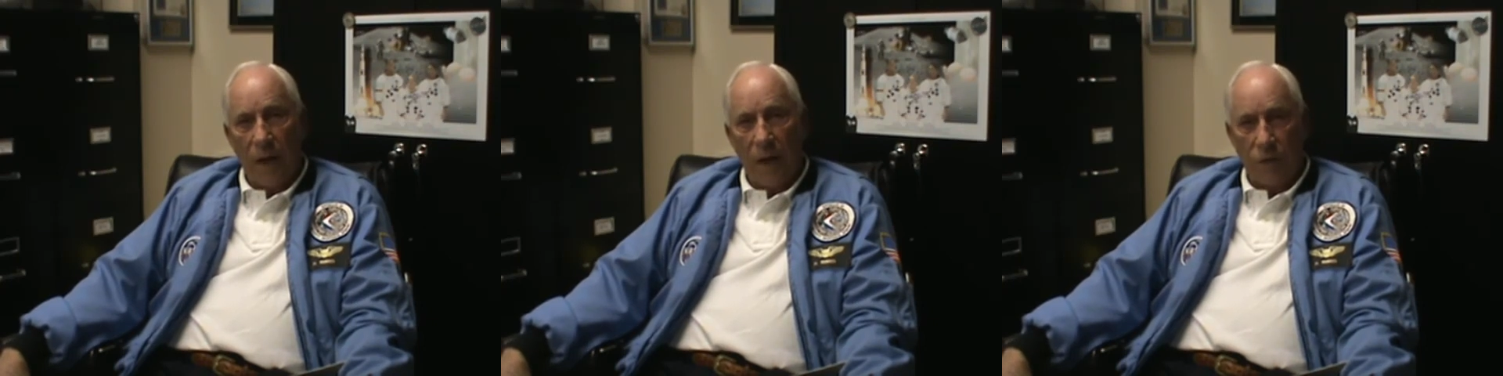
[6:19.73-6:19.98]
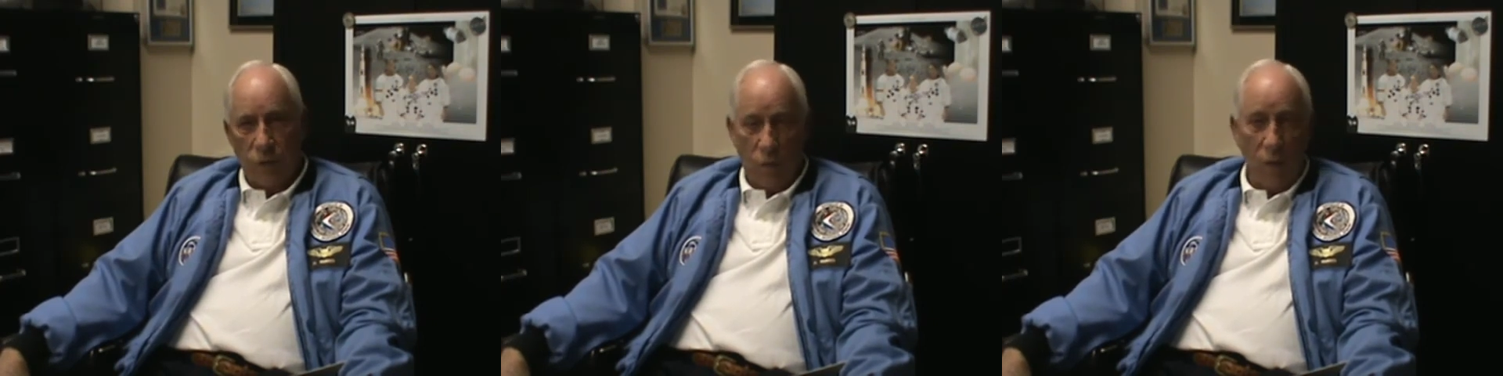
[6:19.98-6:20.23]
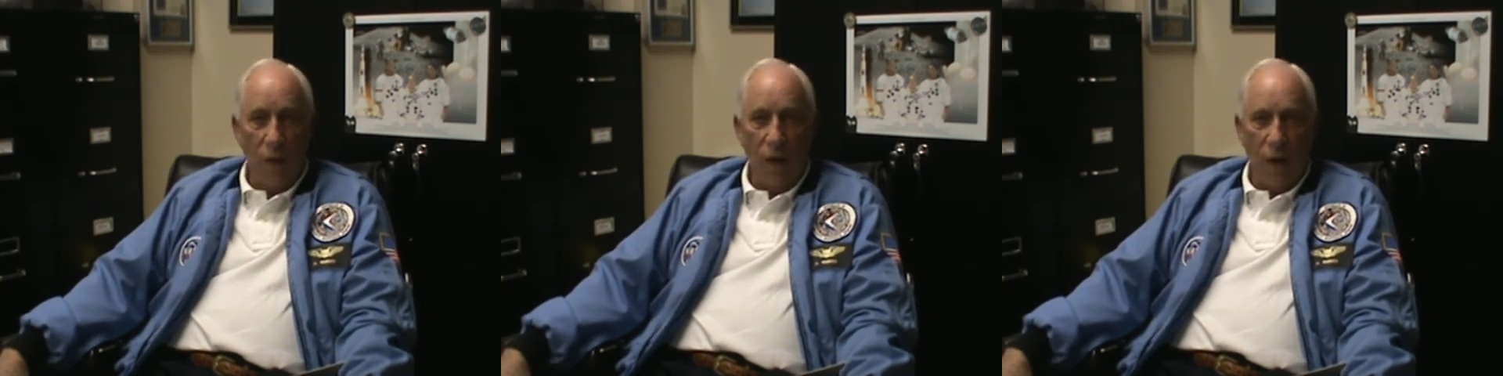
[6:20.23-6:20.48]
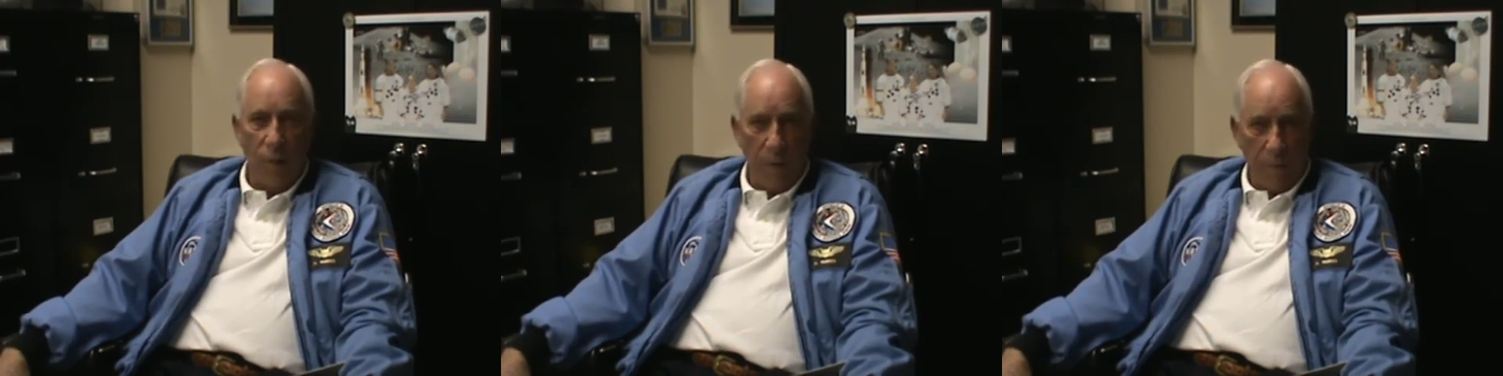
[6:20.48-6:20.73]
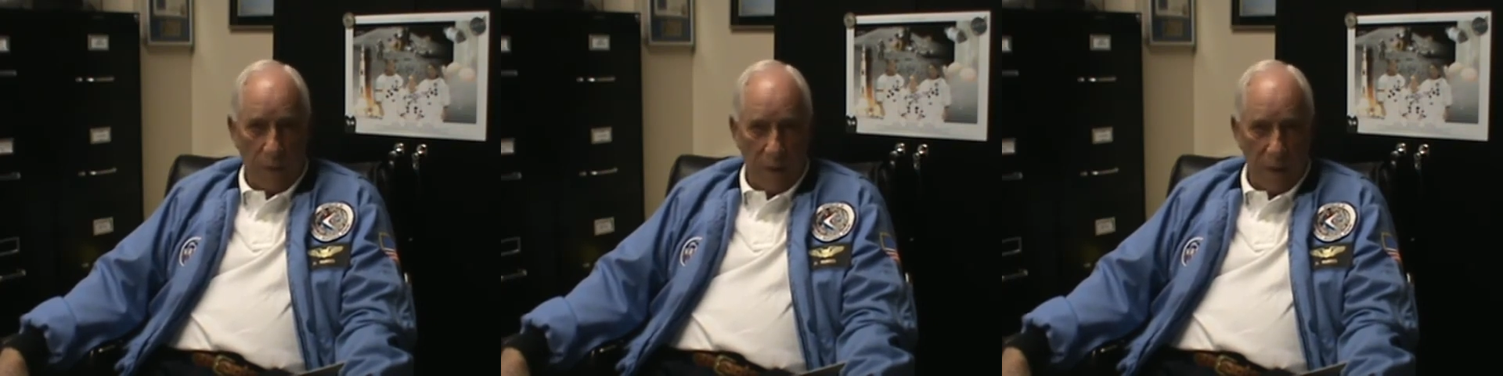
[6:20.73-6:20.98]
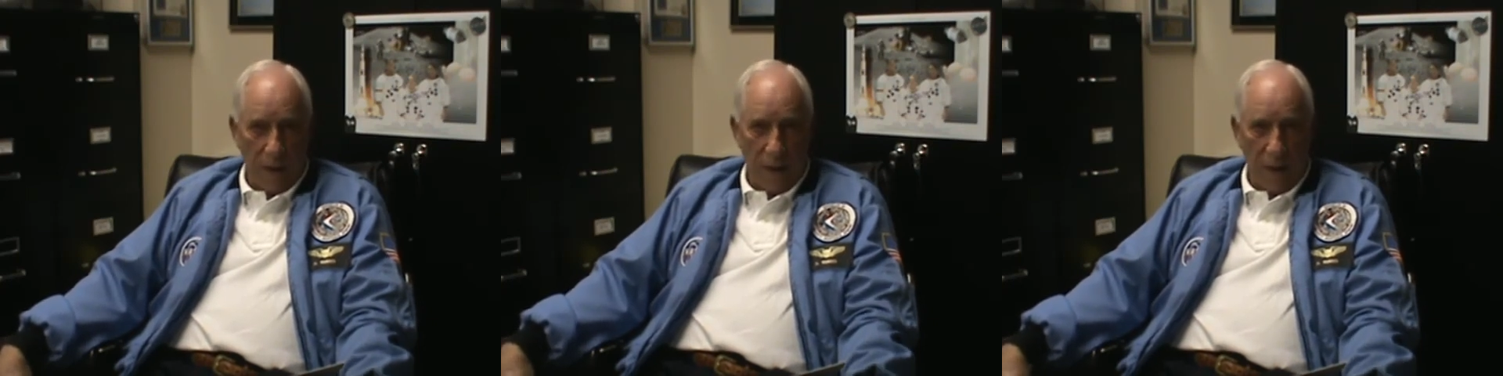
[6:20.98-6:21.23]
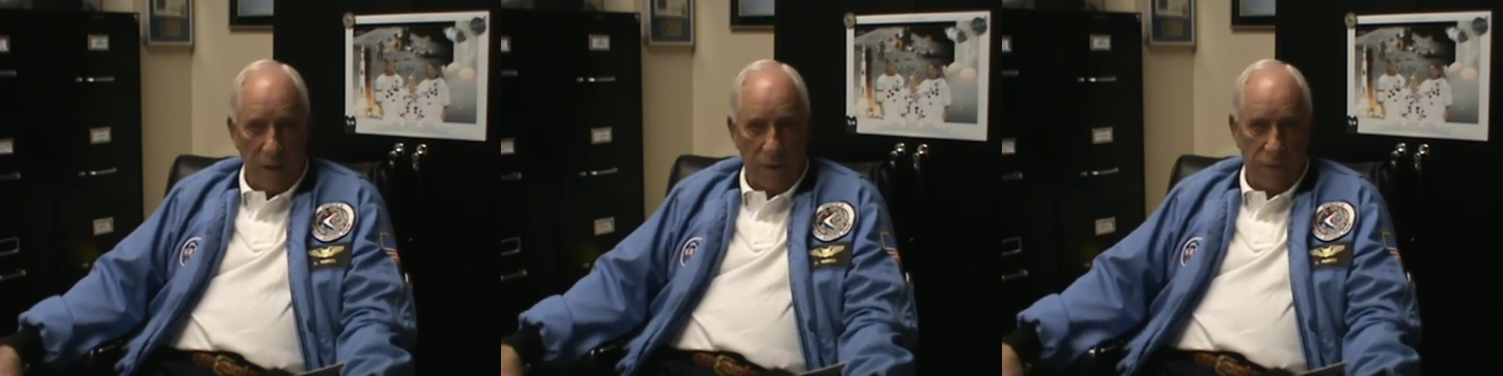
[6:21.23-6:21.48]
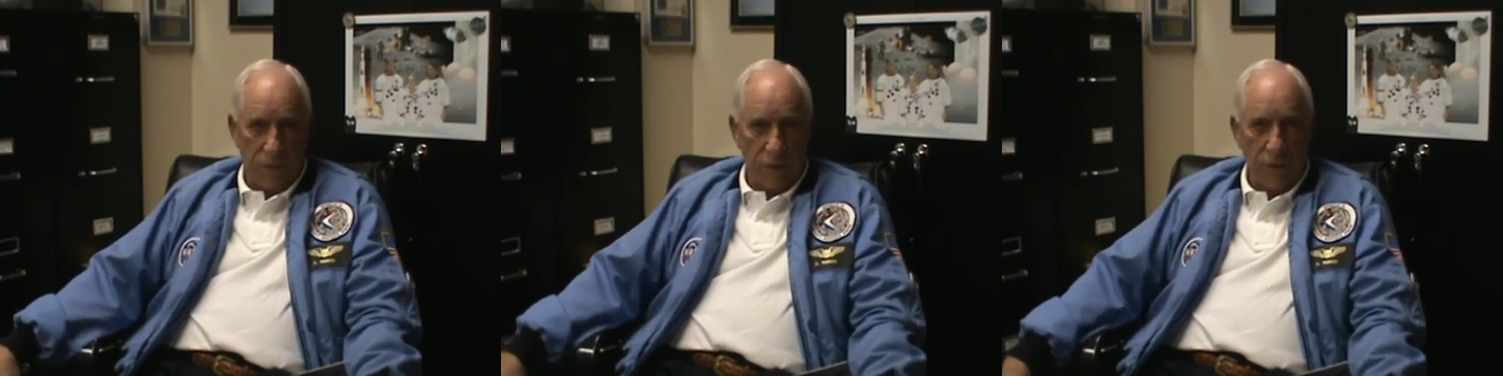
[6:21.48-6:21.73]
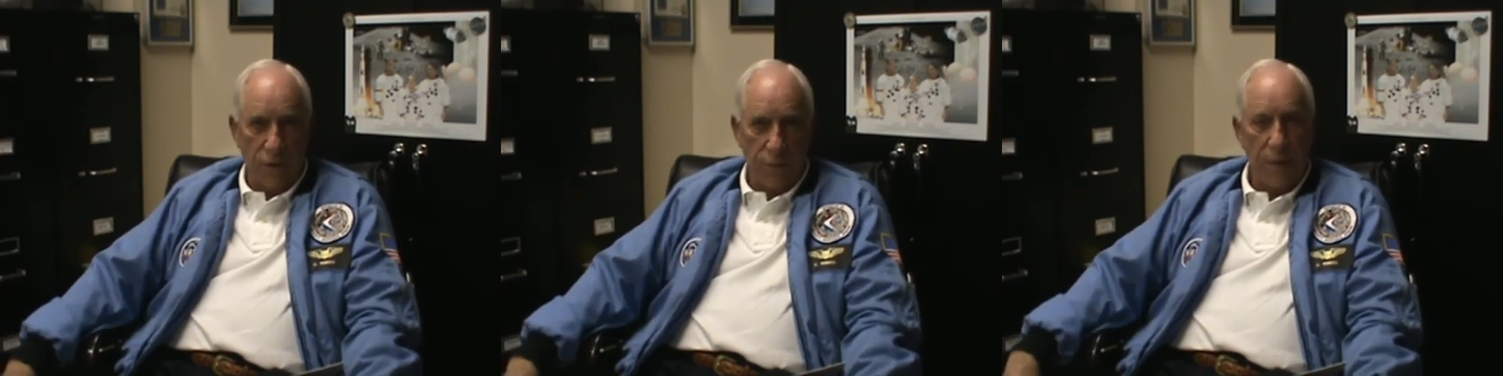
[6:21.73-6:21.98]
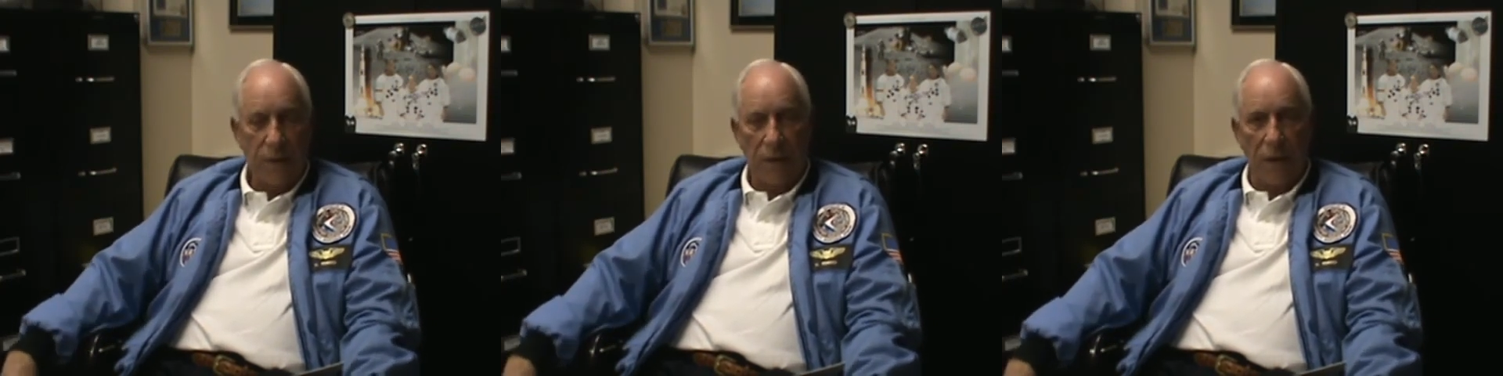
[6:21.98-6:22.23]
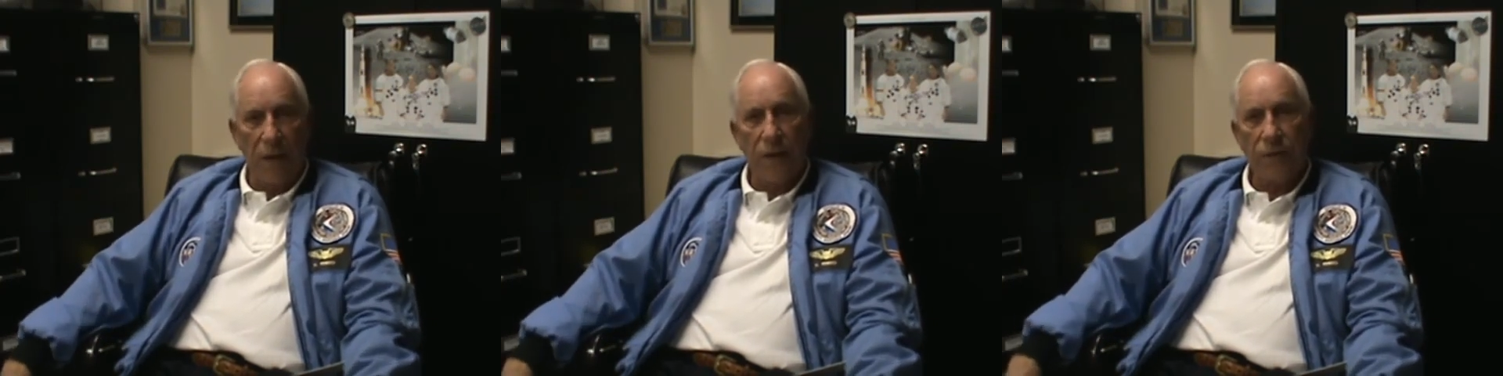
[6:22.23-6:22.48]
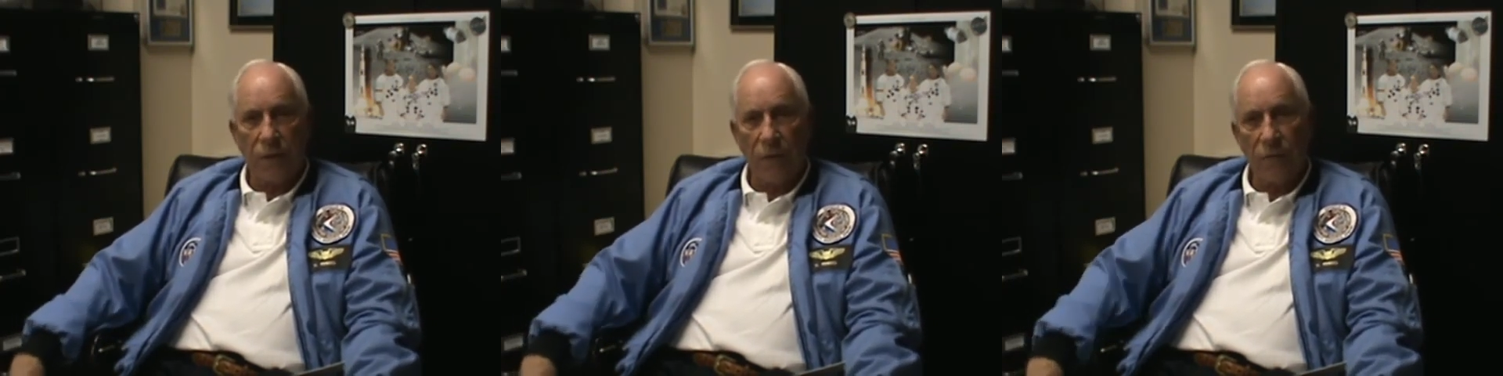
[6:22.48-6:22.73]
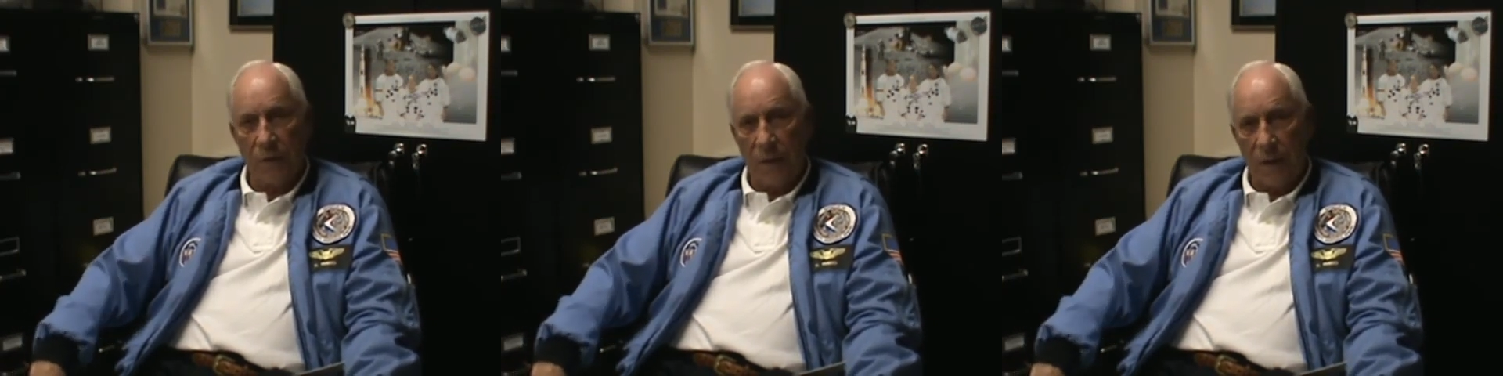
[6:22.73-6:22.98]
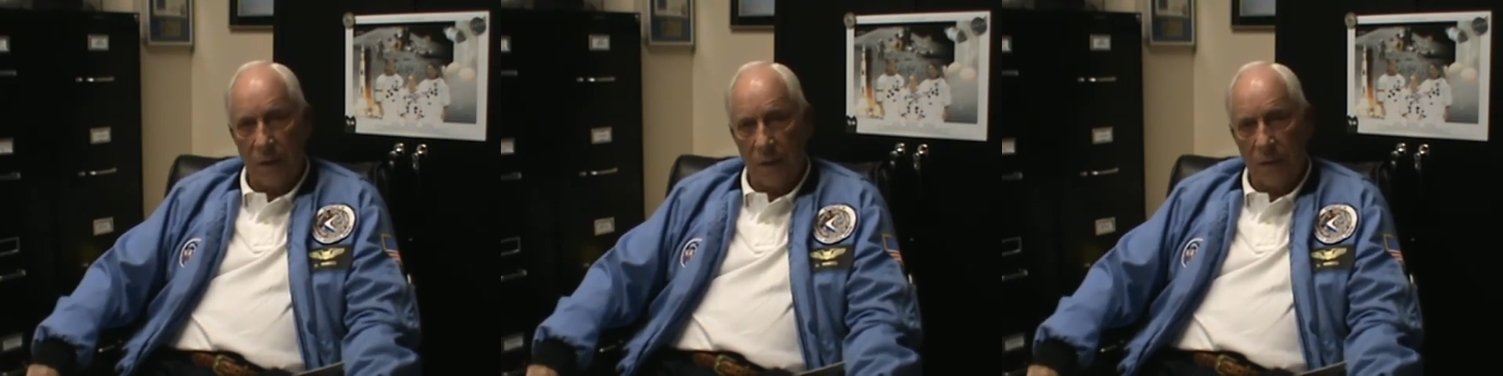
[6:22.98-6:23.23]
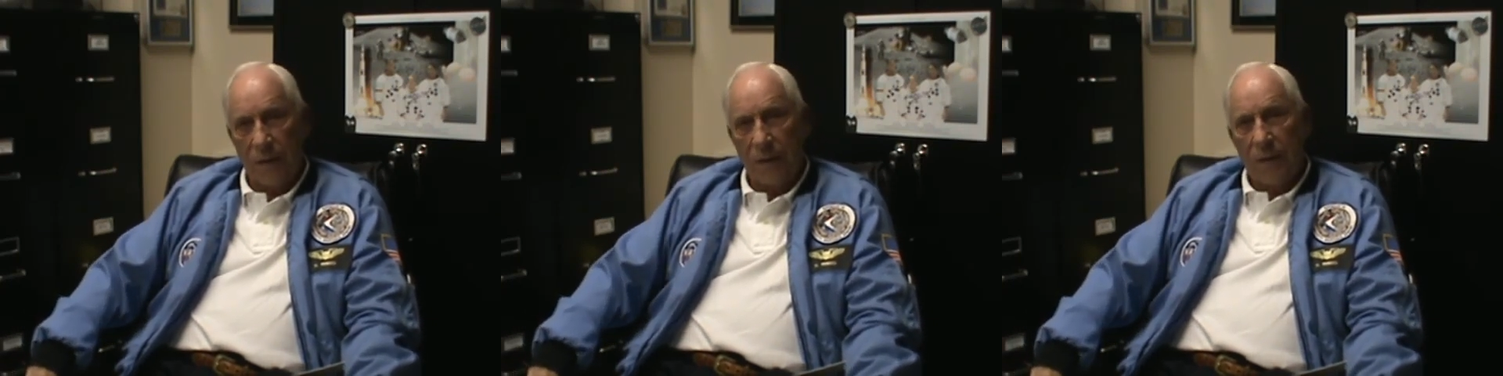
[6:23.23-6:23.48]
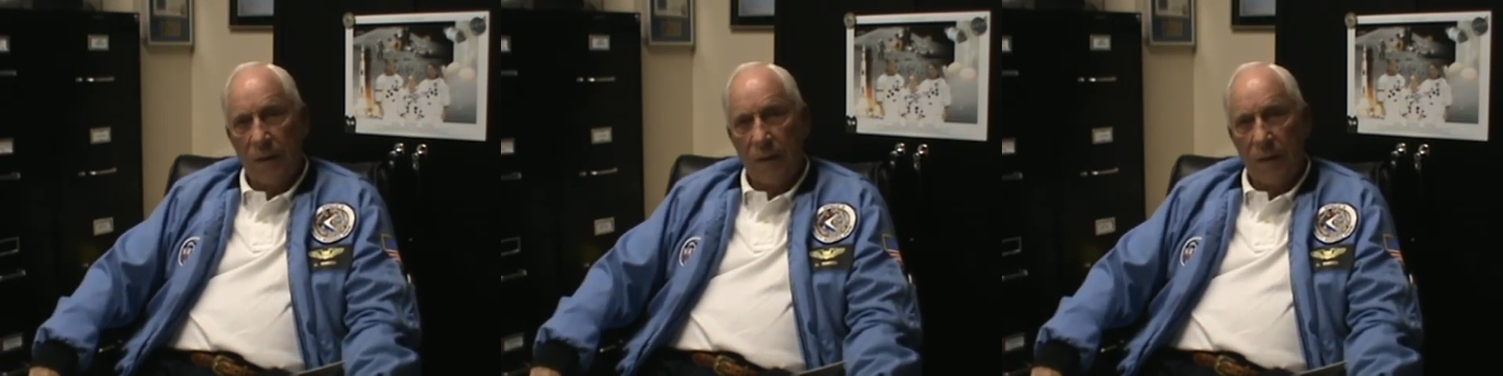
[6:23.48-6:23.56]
And sooner or later, people are going to get interested in space again and start funding it.